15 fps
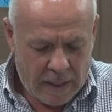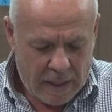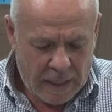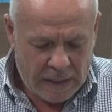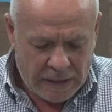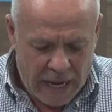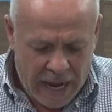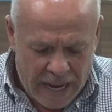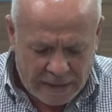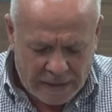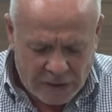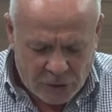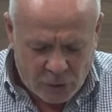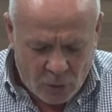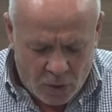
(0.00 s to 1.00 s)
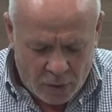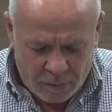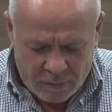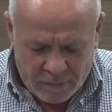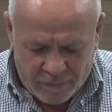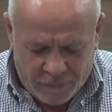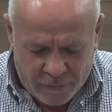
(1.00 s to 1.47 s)
It ate his
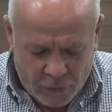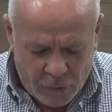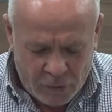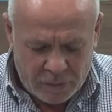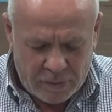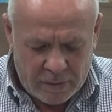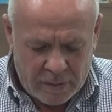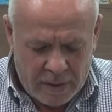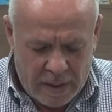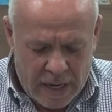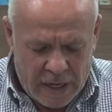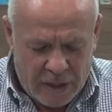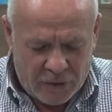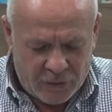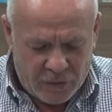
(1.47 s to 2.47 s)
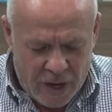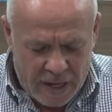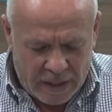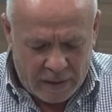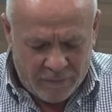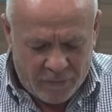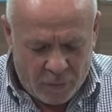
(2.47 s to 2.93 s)
own food and
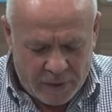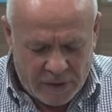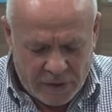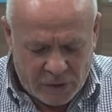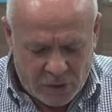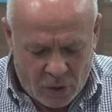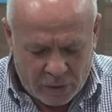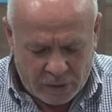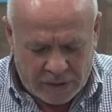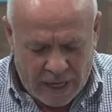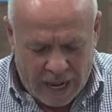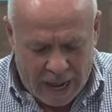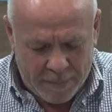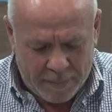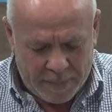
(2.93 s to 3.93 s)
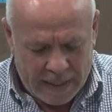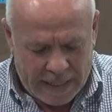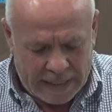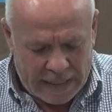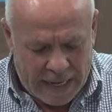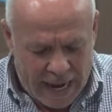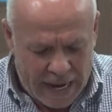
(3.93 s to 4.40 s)
drank from his own cup
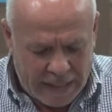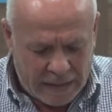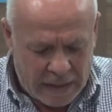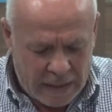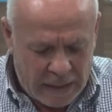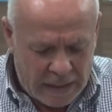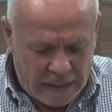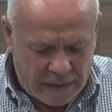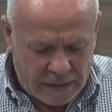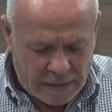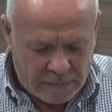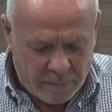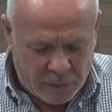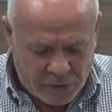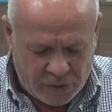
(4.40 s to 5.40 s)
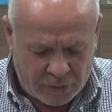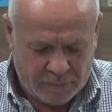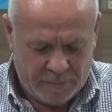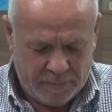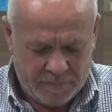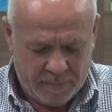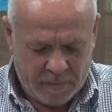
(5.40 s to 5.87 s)
and lied in his bosom.
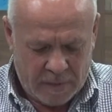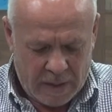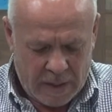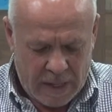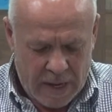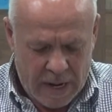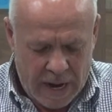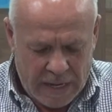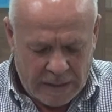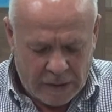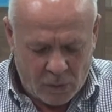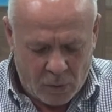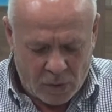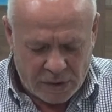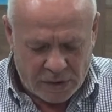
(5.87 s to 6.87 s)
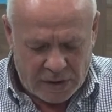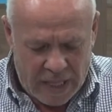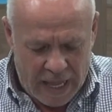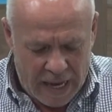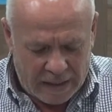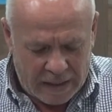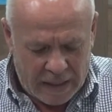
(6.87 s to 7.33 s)
And it was
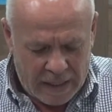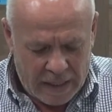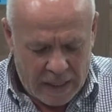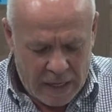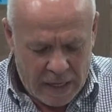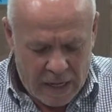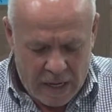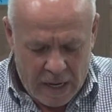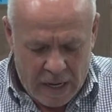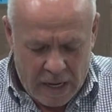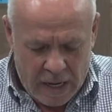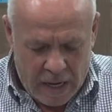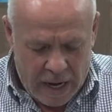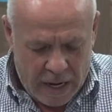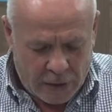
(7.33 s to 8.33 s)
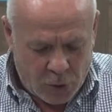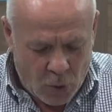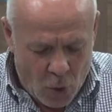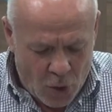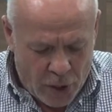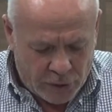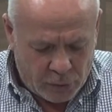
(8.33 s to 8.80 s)
like a
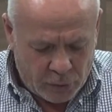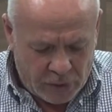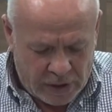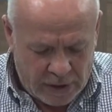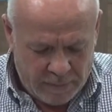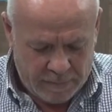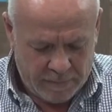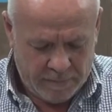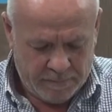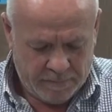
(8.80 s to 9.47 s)
daughter to him.